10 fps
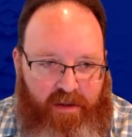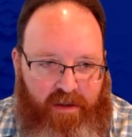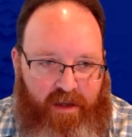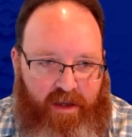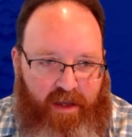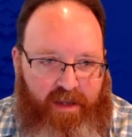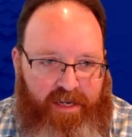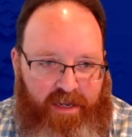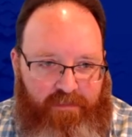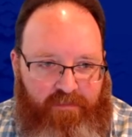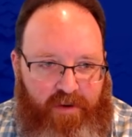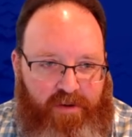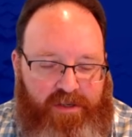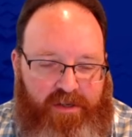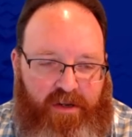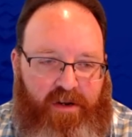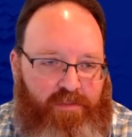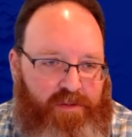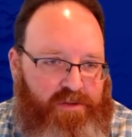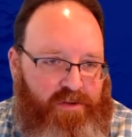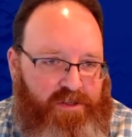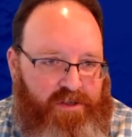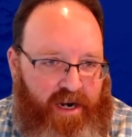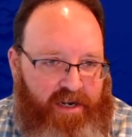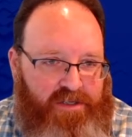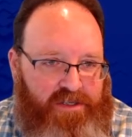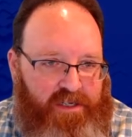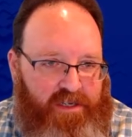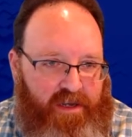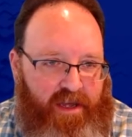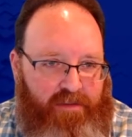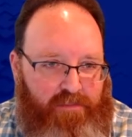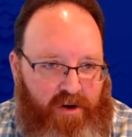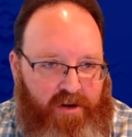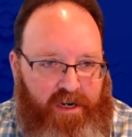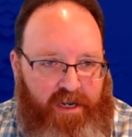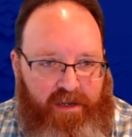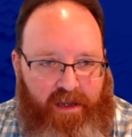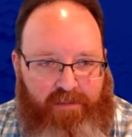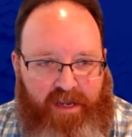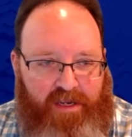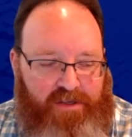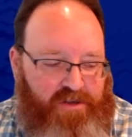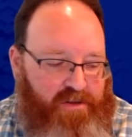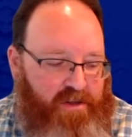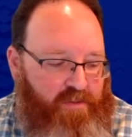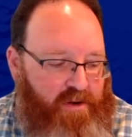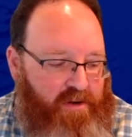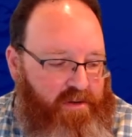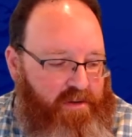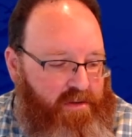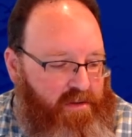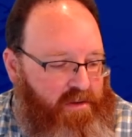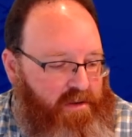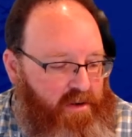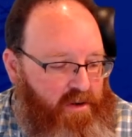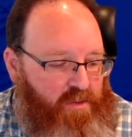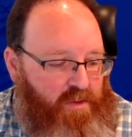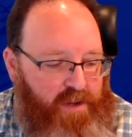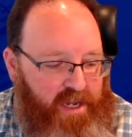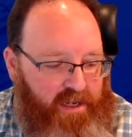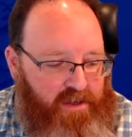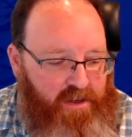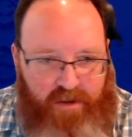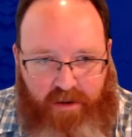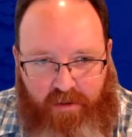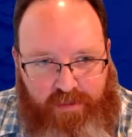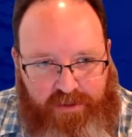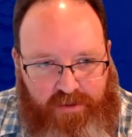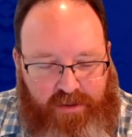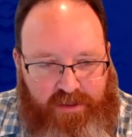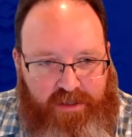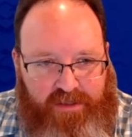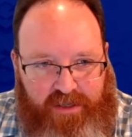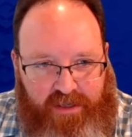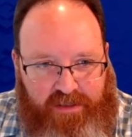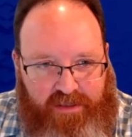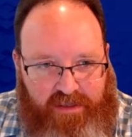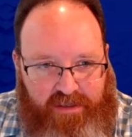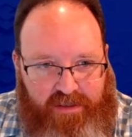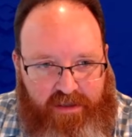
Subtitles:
a team focused on open source strategy and marketing, and making sure that we're being good open source citizens